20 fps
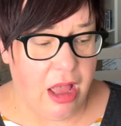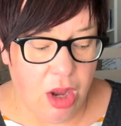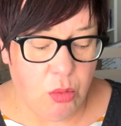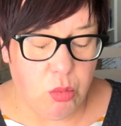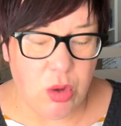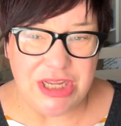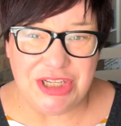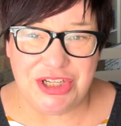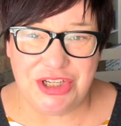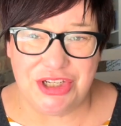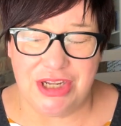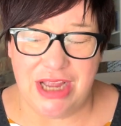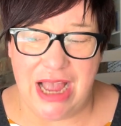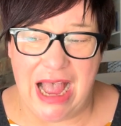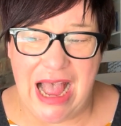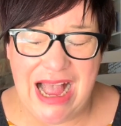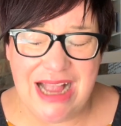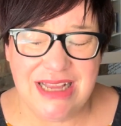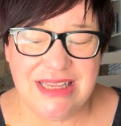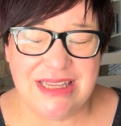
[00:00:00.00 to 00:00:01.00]
which
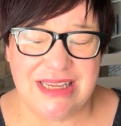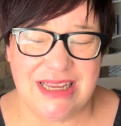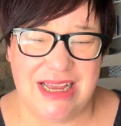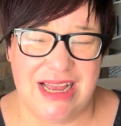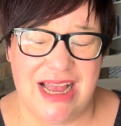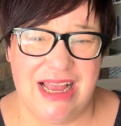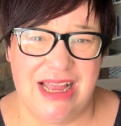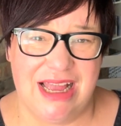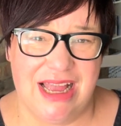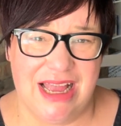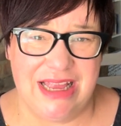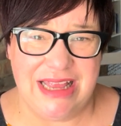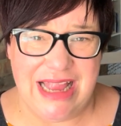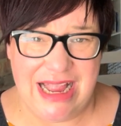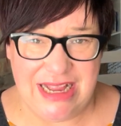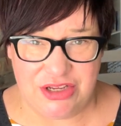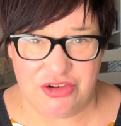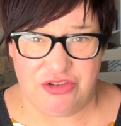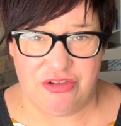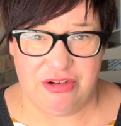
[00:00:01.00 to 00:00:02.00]
adds an
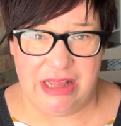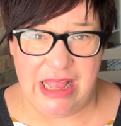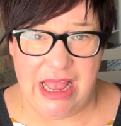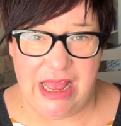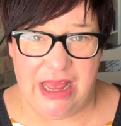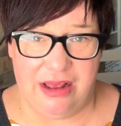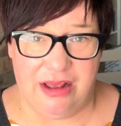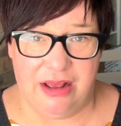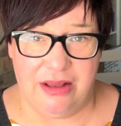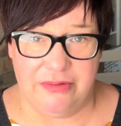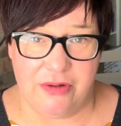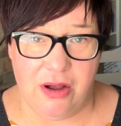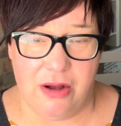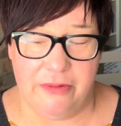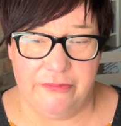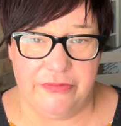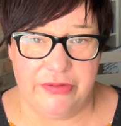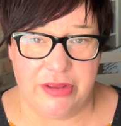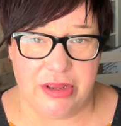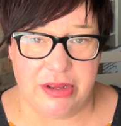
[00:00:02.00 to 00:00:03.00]
extra layer of
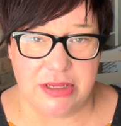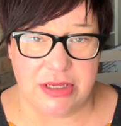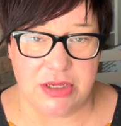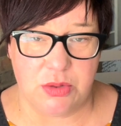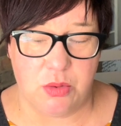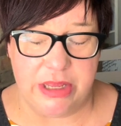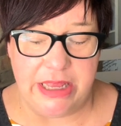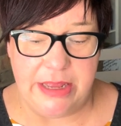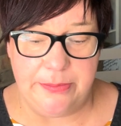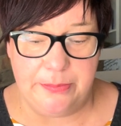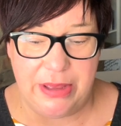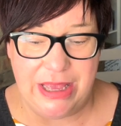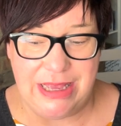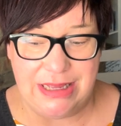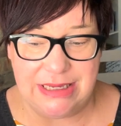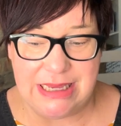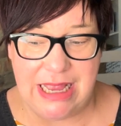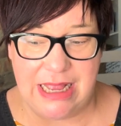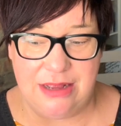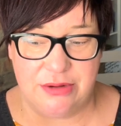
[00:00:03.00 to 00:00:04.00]
confidence when it
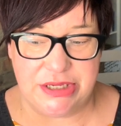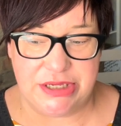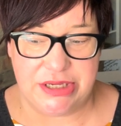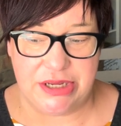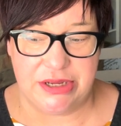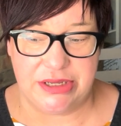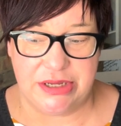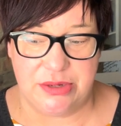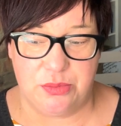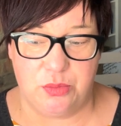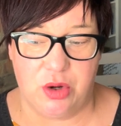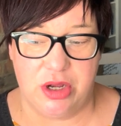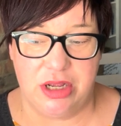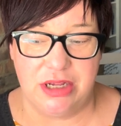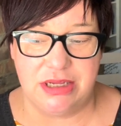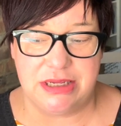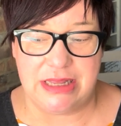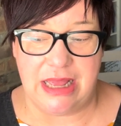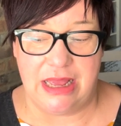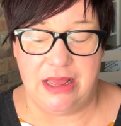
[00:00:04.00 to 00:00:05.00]
picks out certain
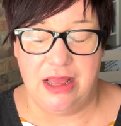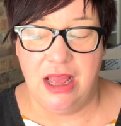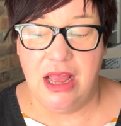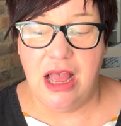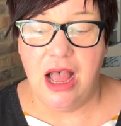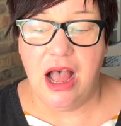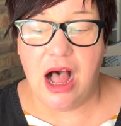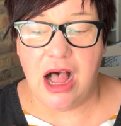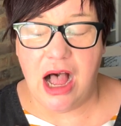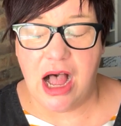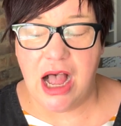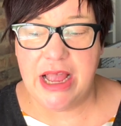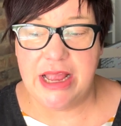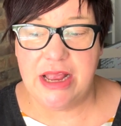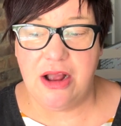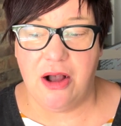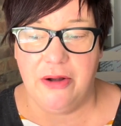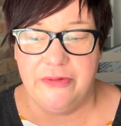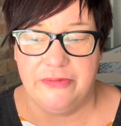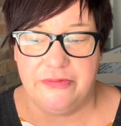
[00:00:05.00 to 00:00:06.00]
words that
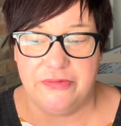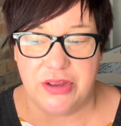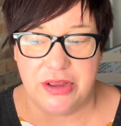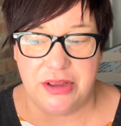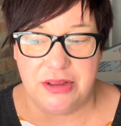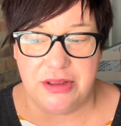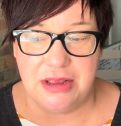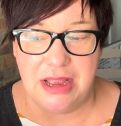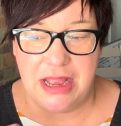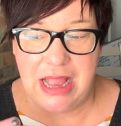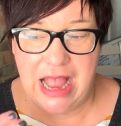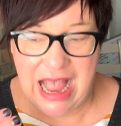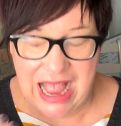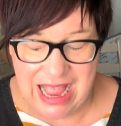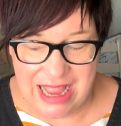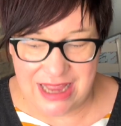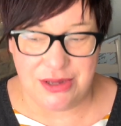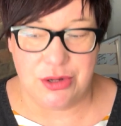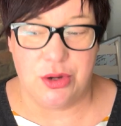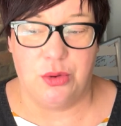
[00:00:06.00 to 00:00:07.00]
I often
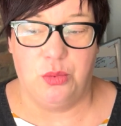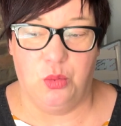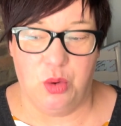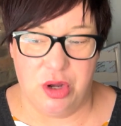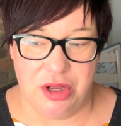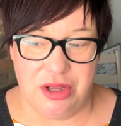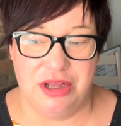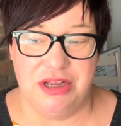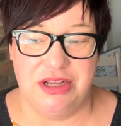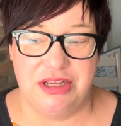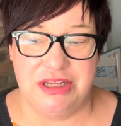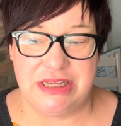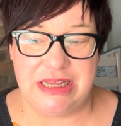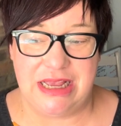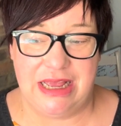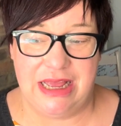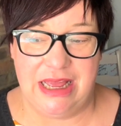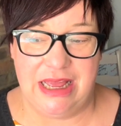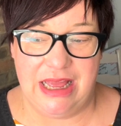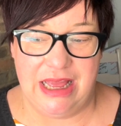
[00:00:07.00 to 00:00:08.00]
add words
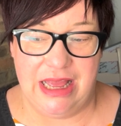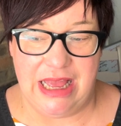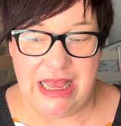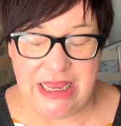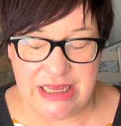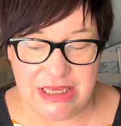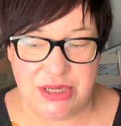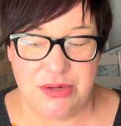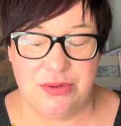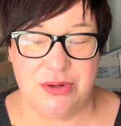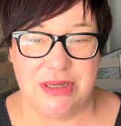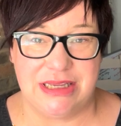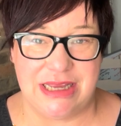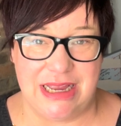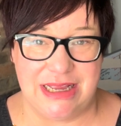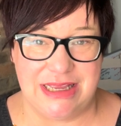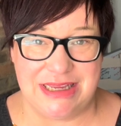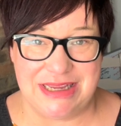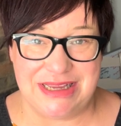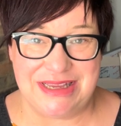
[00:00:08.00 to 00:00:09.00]
into a
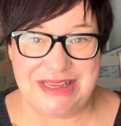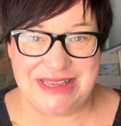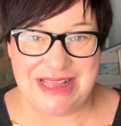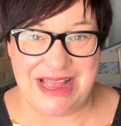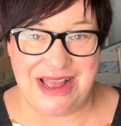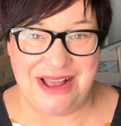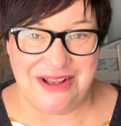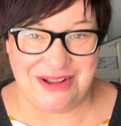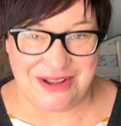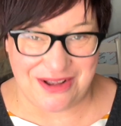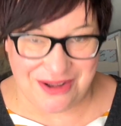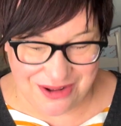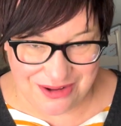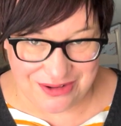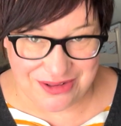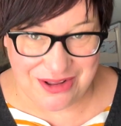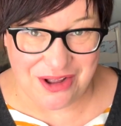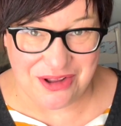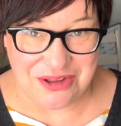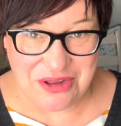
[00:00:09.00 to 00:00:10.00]
sentence that
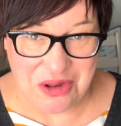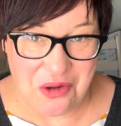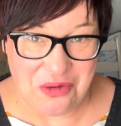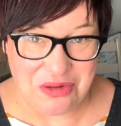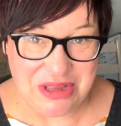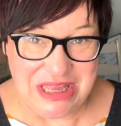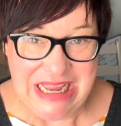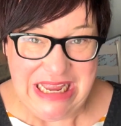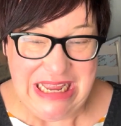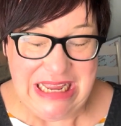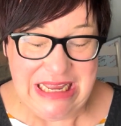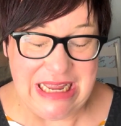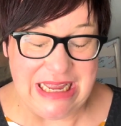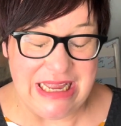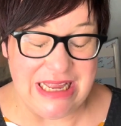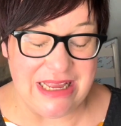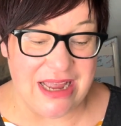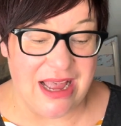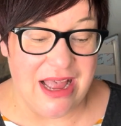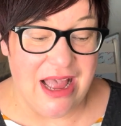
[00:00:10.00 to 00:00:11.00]
are not
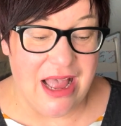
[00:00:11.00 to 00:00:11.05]
needed.